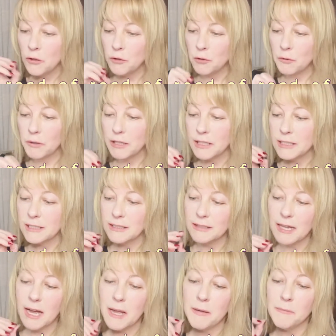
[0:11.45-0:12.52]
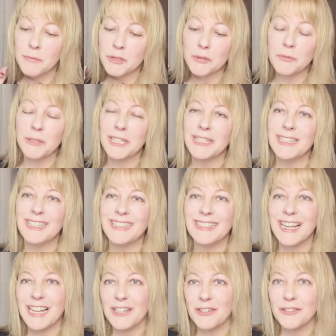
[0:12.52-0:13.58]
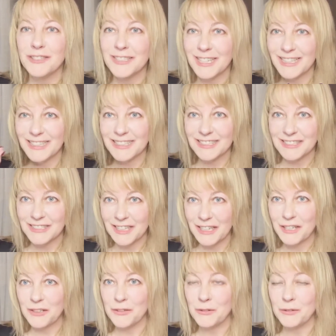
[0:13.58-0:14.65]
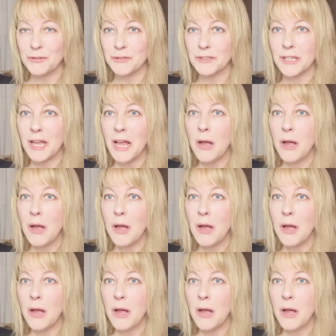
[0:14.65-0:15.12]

during the time between these energetic cycles.